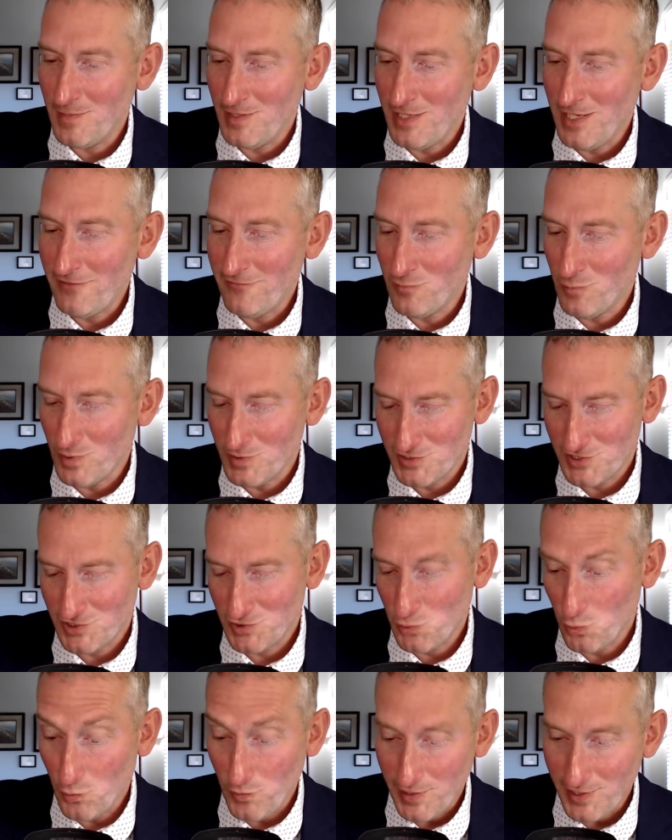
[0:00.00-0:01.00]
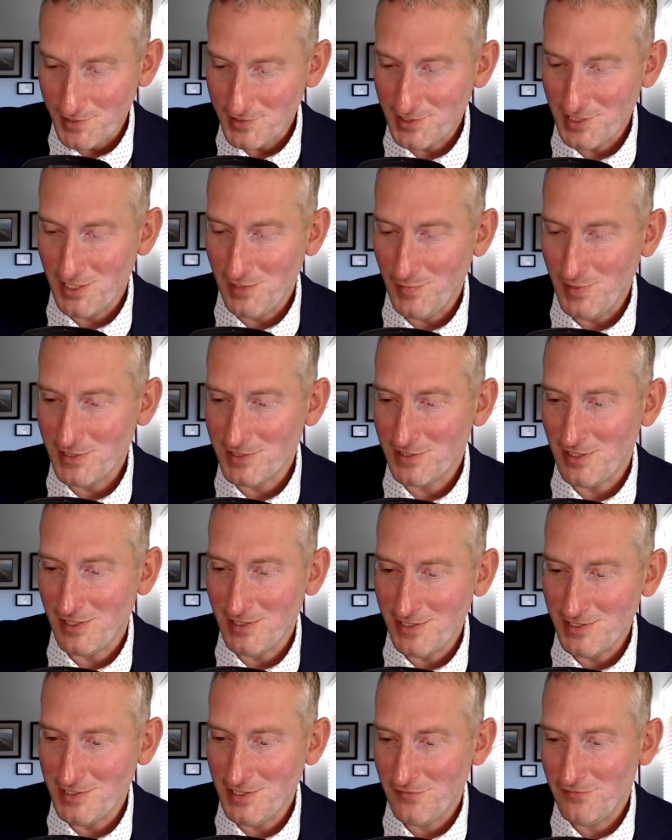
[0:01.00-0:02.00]
Everyone's story is going to be
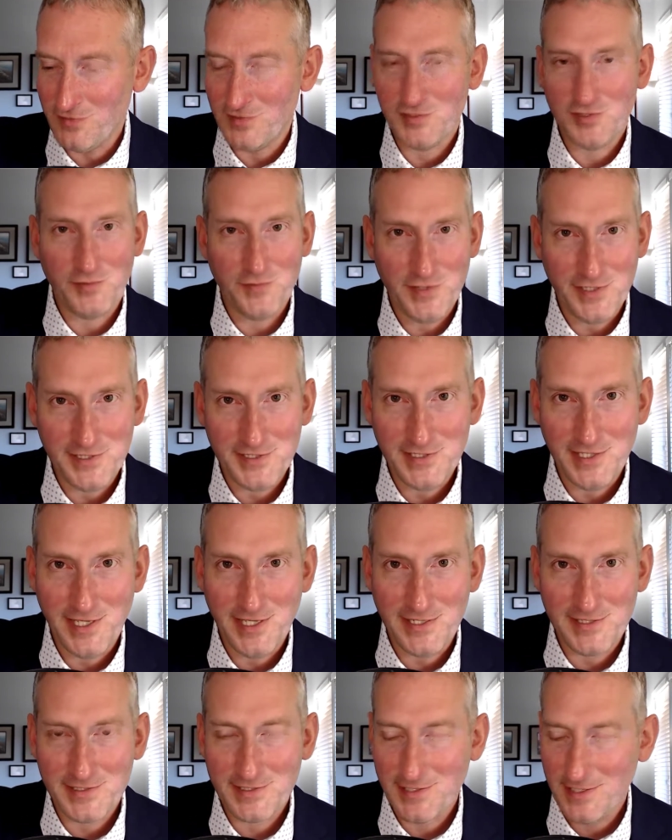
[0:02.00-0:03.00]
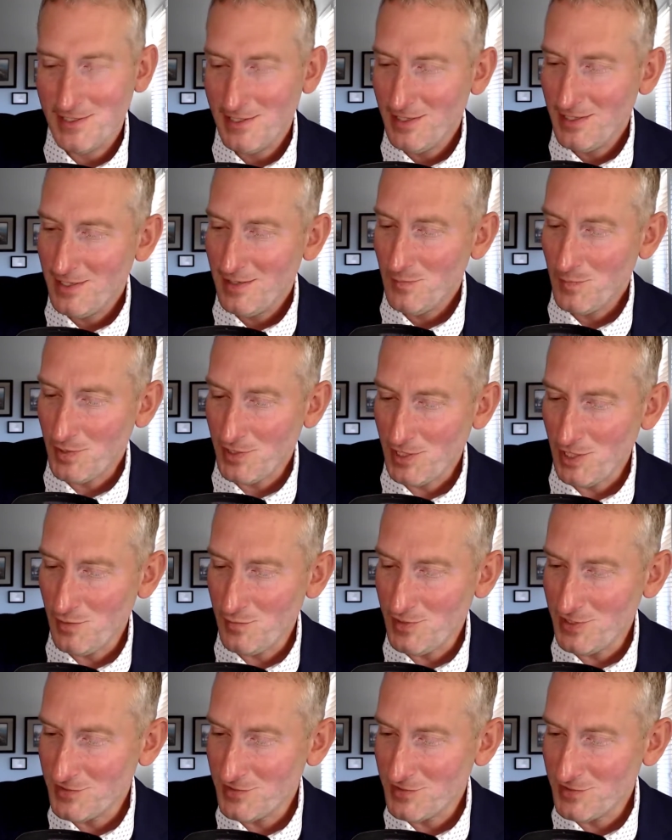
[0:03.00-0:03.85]
slightly different on these things, but I hope these